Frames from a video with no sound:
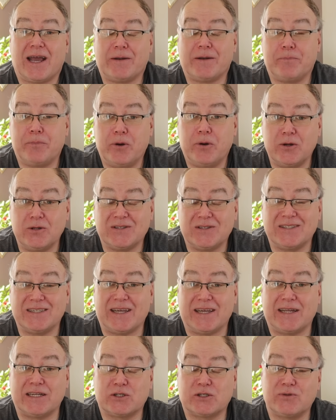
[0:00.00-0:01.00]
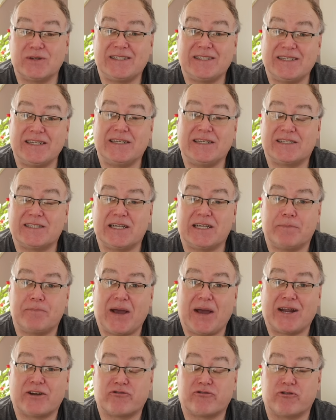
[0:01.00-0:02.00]
and puts it into a DC
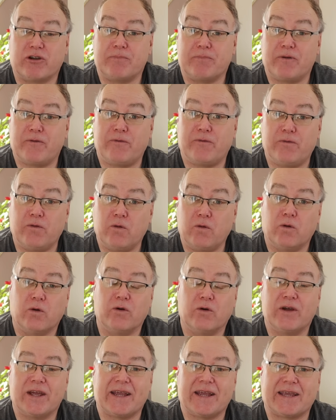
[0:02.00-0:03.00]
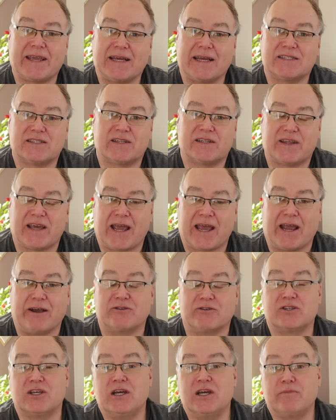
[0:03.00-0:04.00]
battery before it gets to the
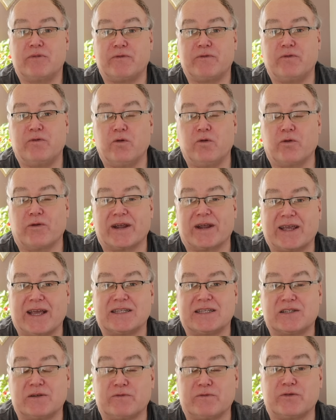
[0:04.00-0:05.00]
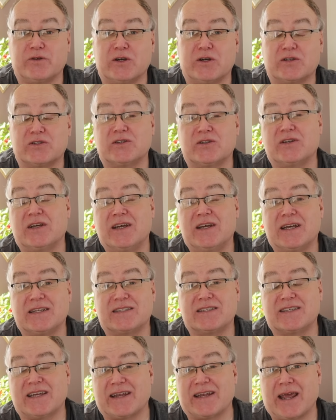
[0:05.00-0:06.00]
house, before it gets inverted
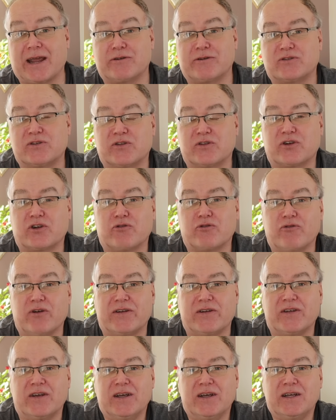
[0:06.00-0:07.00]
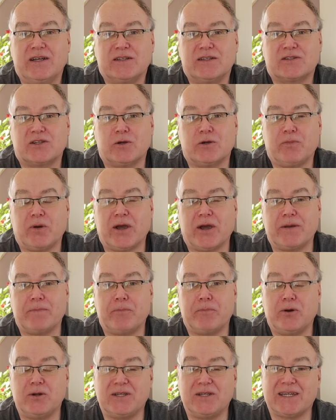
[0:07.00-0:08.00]
and sent out to the grid. So by
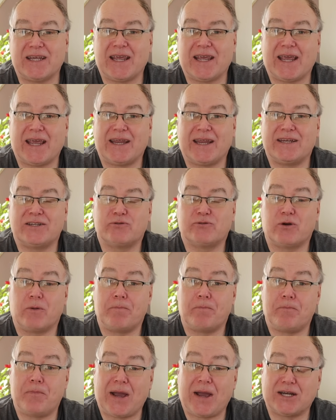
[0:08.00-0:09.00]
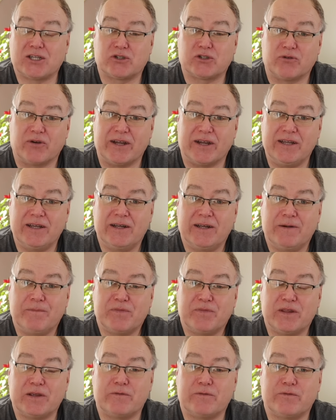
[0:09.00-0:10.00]
putting it into a battery,
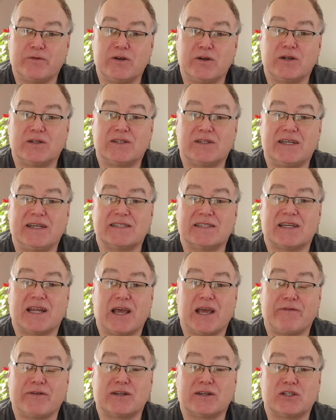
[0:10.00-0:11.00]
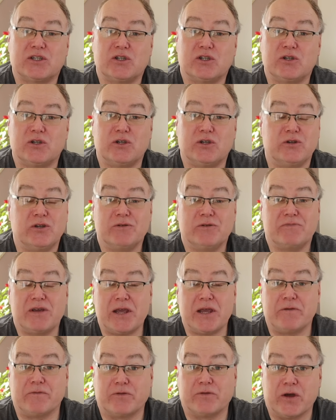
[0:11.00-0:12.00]
the inverter isn't having to
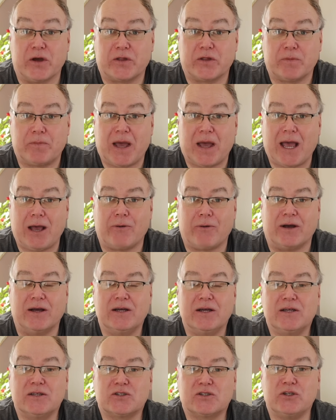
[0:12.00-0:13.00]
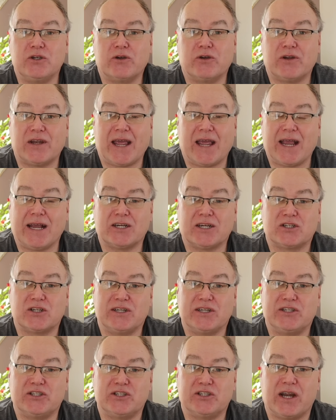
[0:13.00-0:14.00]
invert the power. So you can
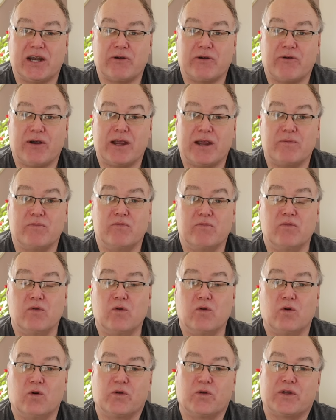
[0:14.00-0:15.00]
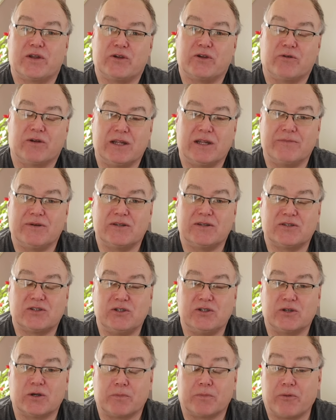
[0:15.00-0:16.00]
actually generate more than your
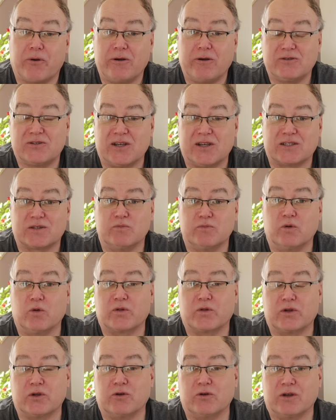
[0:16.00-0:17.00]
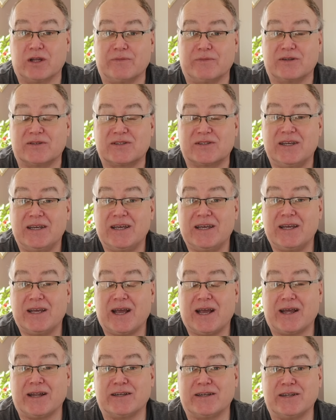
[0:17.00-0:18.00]
limits, you can process more than your limits,
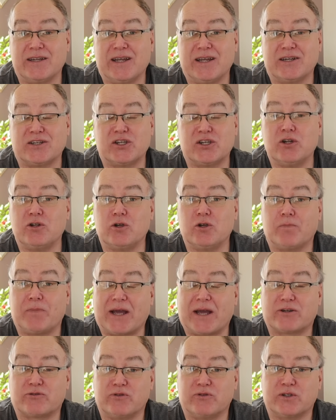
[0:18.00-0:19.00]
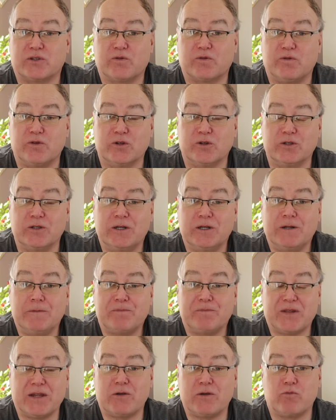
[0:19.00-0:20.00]
and until your battery is full,
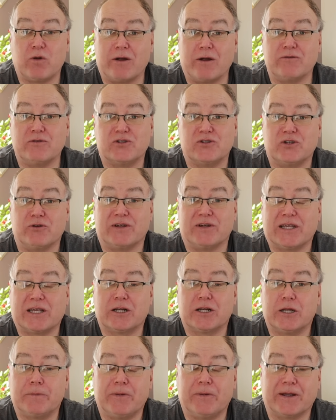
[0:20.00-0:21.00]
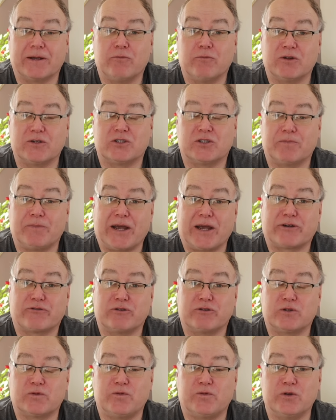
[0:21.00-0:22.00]
then it won't do any clipping. Once your
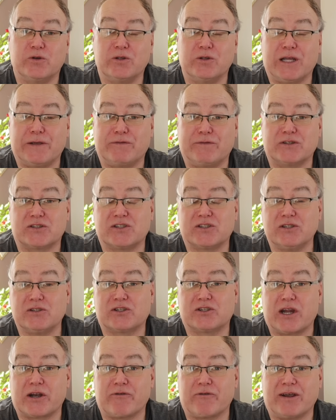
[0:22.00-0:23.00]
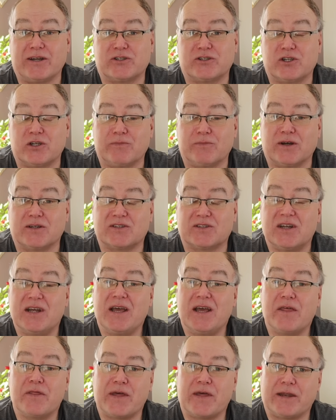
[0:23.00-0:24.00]
battery is full, if you're still generating too much,
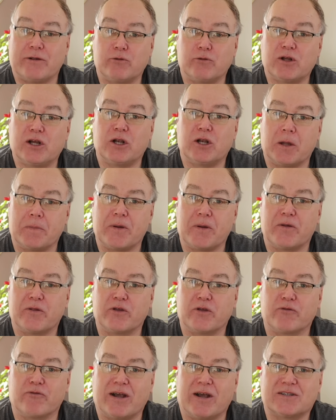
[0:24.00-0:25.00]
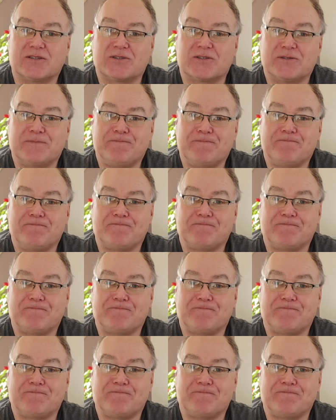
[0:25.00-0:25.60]
then it'll clip the rest.